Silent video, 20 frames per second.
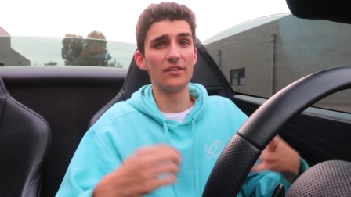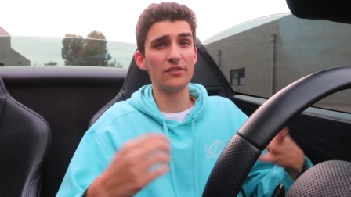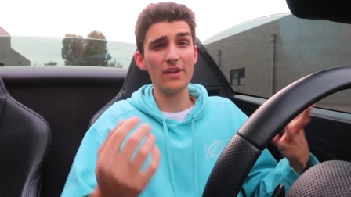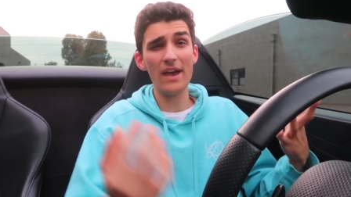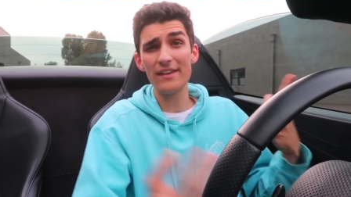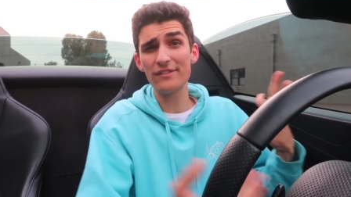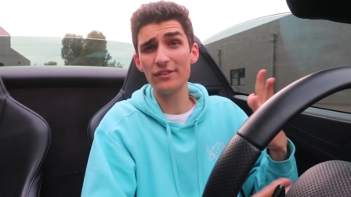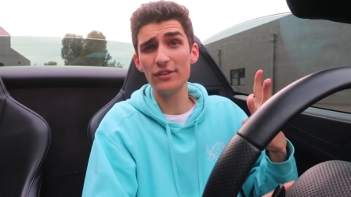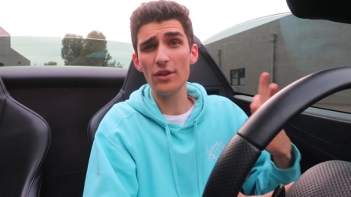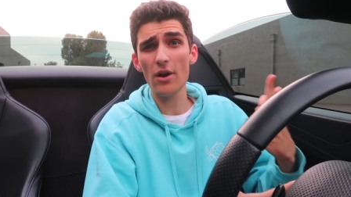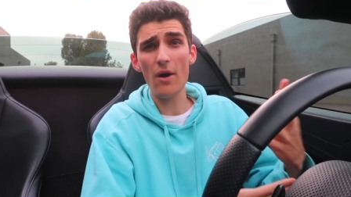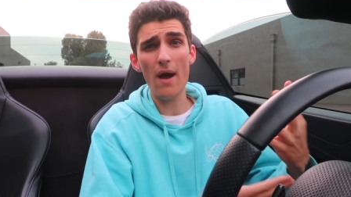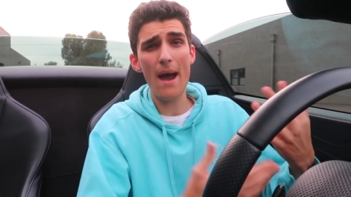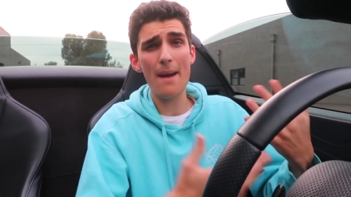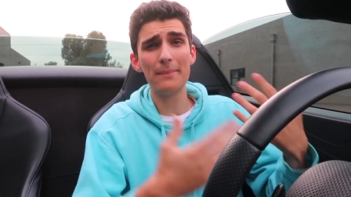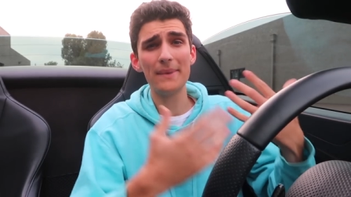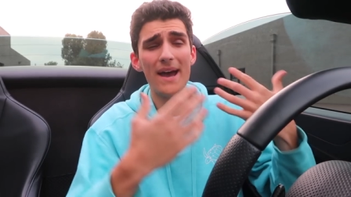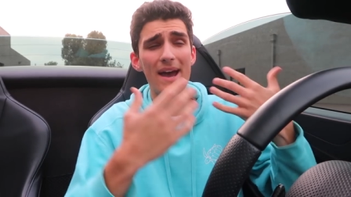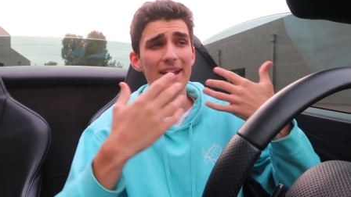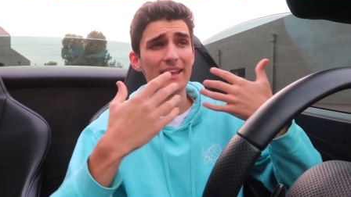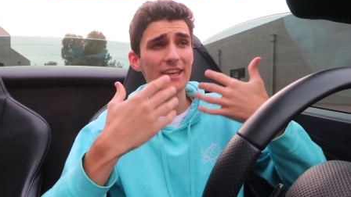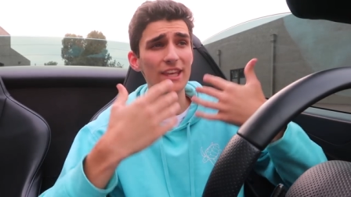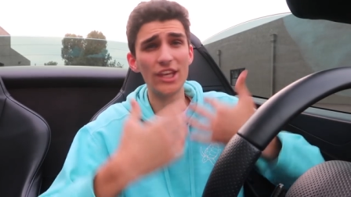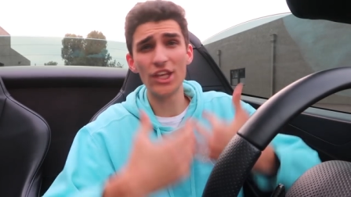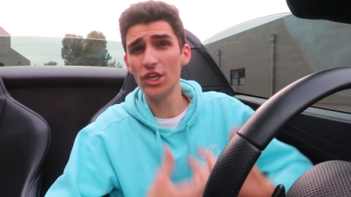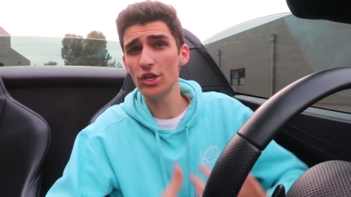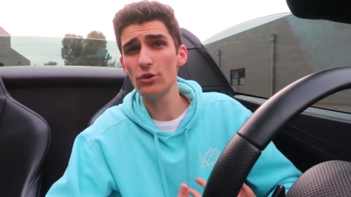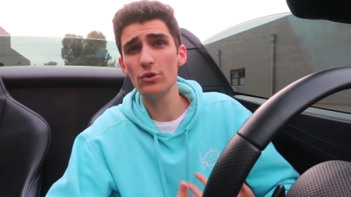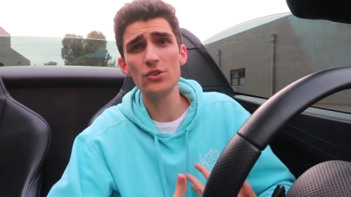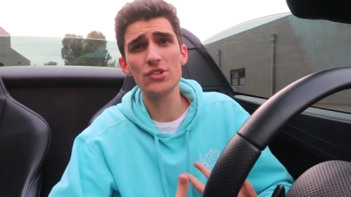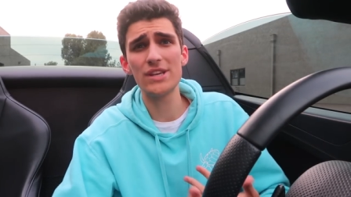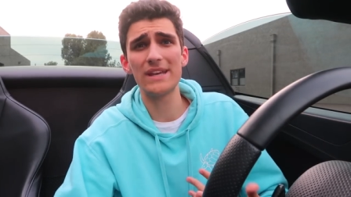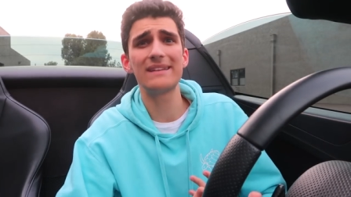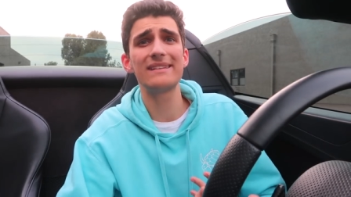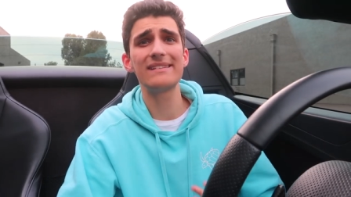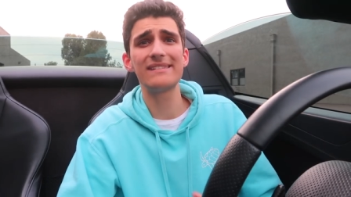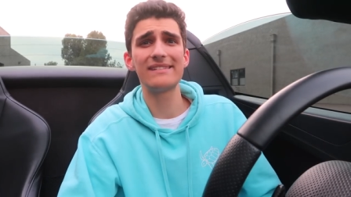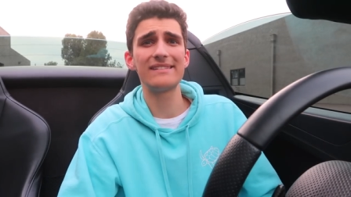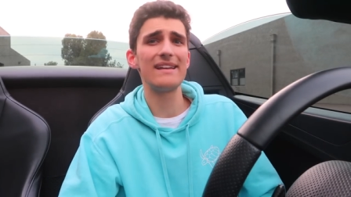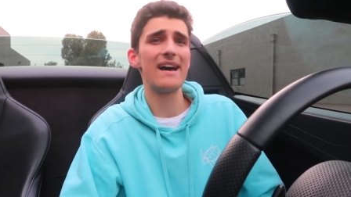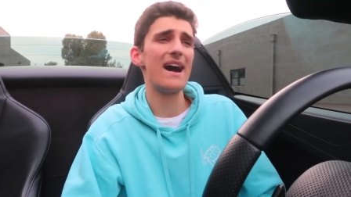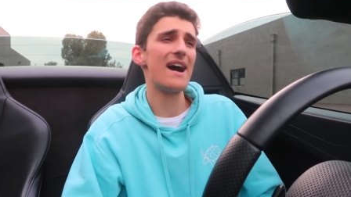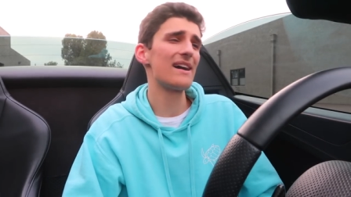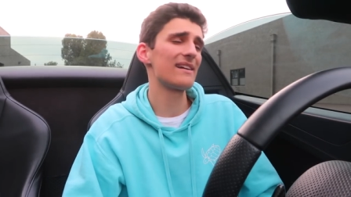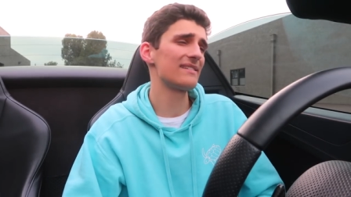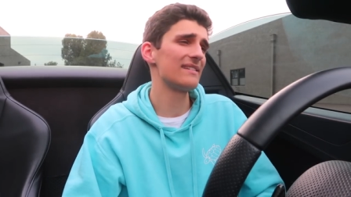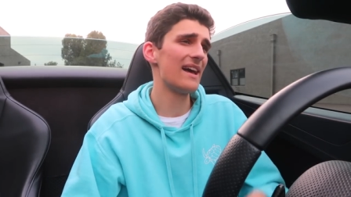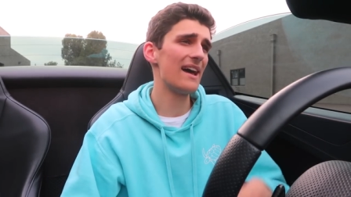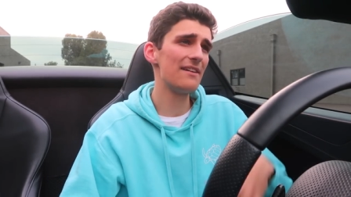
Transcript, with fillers: So as you know, I'm not huge into stocks.